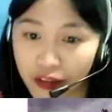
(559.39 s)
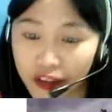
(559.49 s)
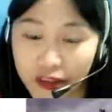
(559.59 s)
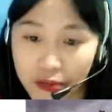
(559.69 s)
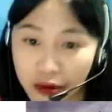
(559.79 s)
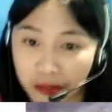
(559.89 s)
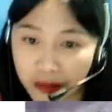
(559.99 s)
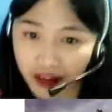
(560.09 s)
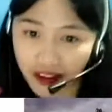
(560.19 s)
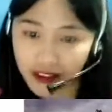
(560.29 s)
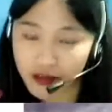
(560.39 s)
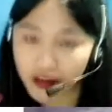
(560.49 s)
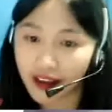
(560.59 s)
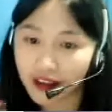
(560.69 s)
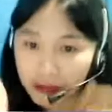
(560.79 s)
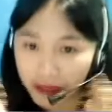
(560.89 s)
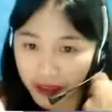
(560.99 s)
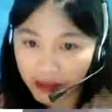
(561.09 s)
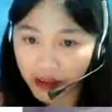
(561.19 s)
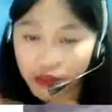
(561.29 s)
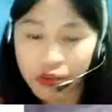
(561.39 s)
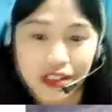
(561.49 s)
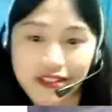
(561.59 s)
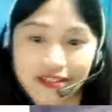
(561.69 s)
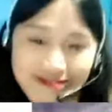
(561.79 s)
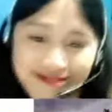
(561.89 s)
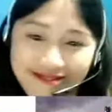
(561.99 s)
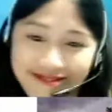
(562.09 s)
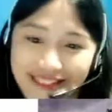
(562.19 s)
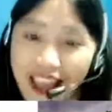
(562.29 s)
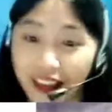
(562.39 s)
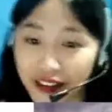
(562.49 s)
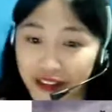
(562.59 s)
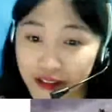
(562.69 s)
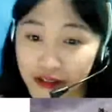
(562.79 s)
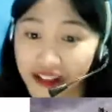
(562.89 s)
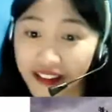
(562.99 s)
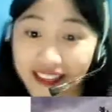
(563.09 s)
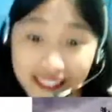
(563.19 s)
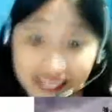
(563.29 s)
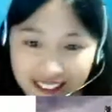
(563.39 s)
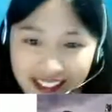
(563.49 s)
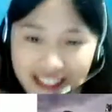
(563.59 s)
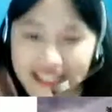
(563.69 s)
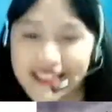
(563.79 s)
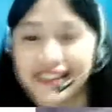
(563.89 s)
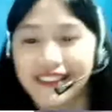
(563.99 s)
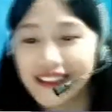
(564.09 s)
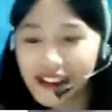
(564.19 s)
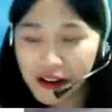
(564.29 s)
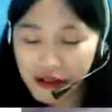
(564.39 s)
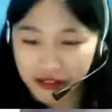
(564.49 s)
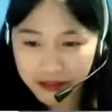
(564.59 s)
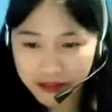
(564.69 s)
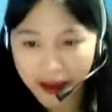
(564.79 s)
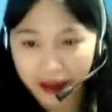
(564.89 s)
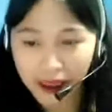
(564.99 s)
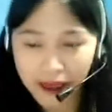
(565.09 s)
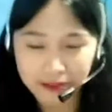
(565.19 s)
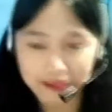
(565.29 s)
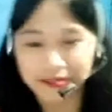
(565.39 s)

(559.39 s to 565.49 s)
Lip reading: to earn more money so I can pay my tuition. I use the word increase. What about you?